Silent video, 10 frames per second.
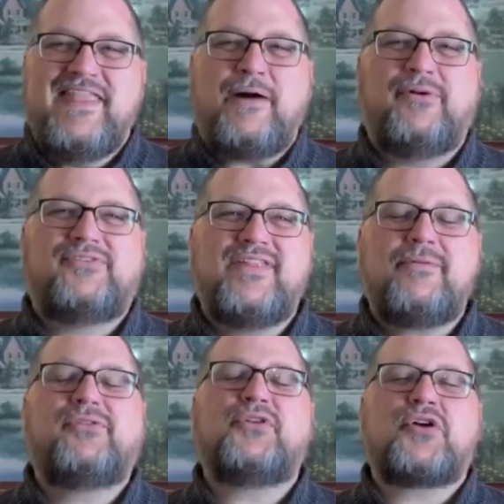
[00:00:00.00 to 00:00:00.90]
that was
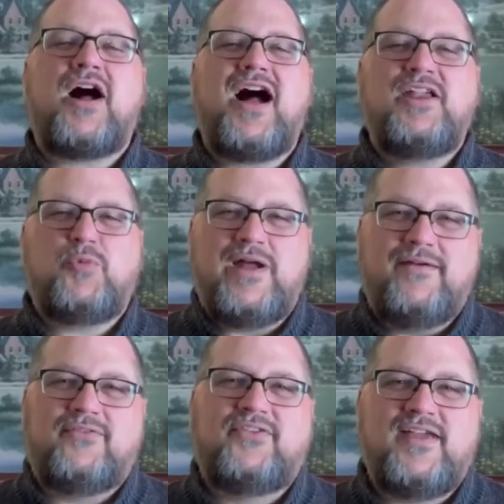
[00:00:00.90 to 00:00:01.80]
that was her kind
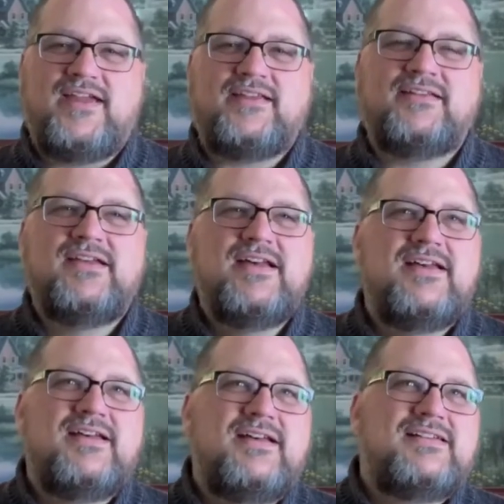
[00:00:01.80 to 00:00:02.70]
way of saying
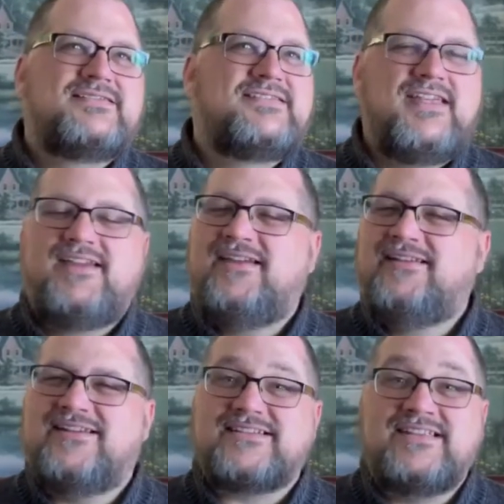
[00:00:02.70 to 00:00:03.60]

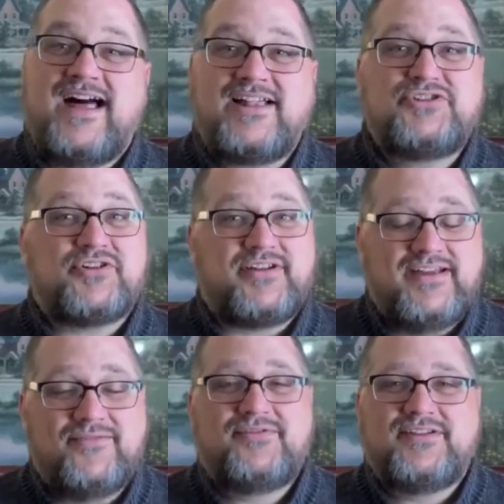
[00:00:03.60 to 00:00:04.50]
singing is not your
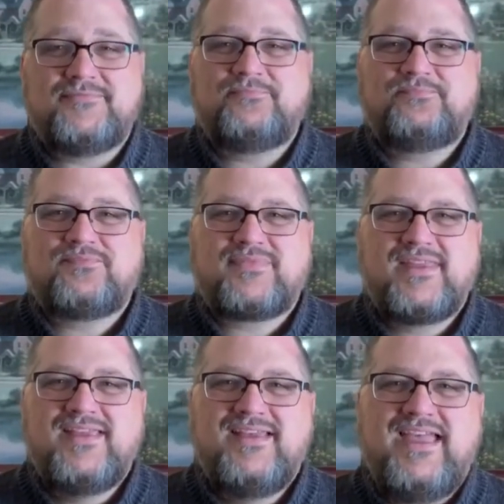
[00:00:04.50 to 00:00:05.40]
gift.
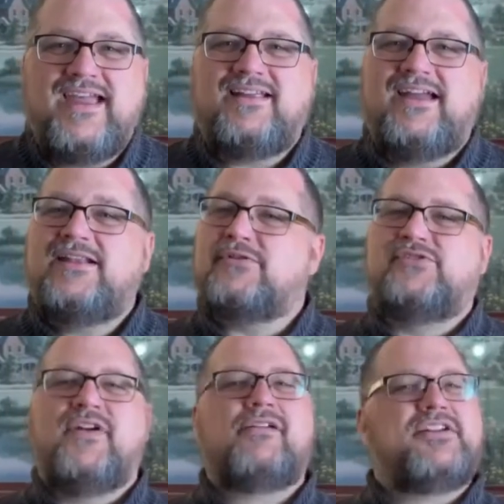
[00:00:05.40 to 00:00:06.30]
And, and it
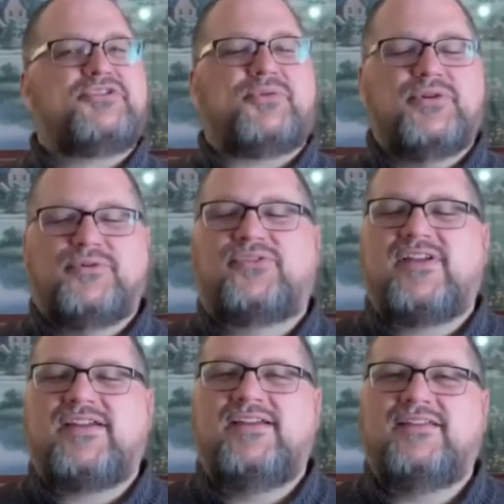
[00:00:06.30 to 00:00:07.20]
was very true.
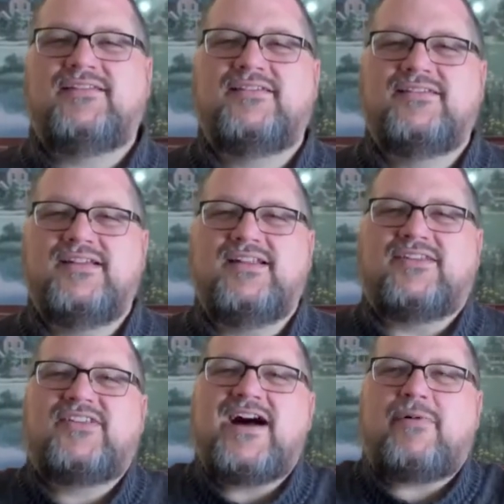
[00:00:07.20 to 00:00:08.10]
Singing,
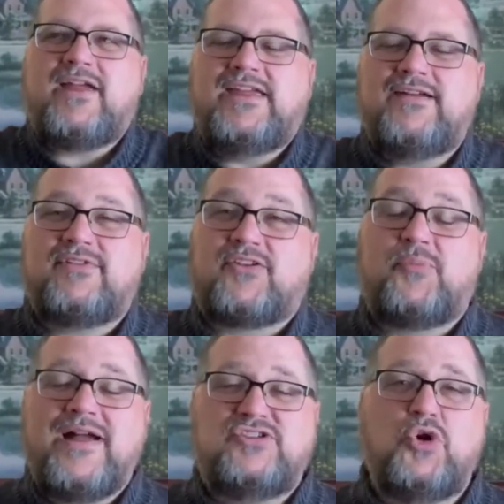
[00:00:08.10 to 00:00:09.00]
it's not my gift,
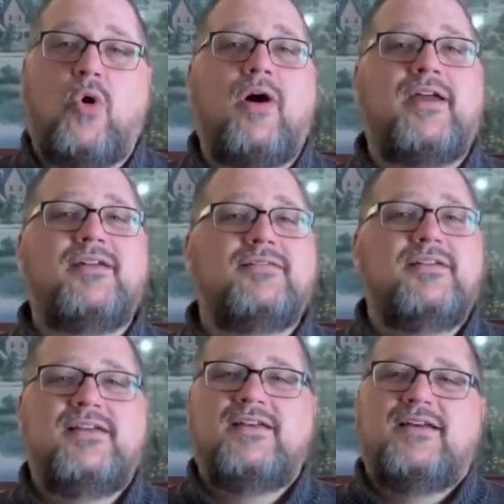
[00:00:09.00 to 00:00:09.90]
it's my joy.
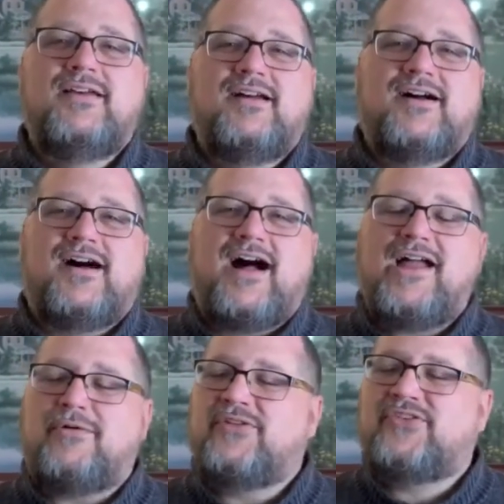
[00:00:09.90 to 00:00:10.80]
Uh,
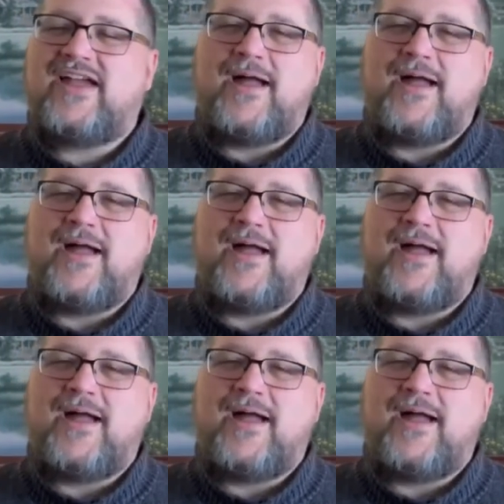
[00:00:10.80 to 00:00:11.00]
I always say